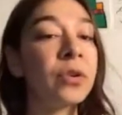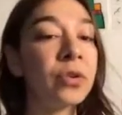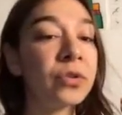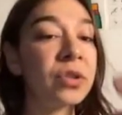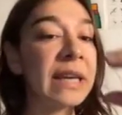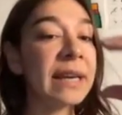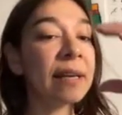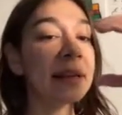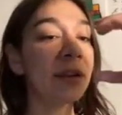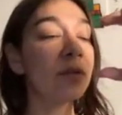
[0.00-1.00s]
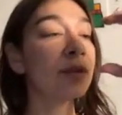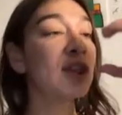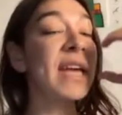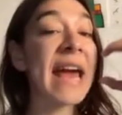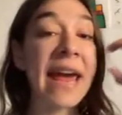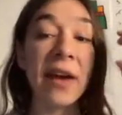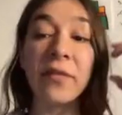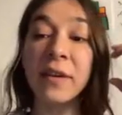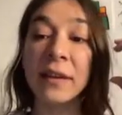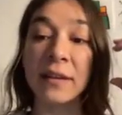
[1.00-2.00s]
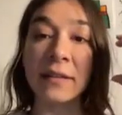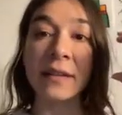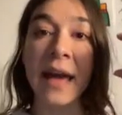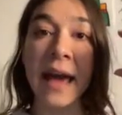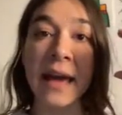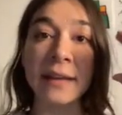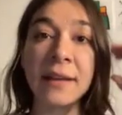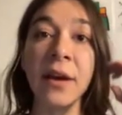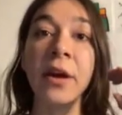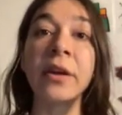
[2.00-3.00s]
You see evident that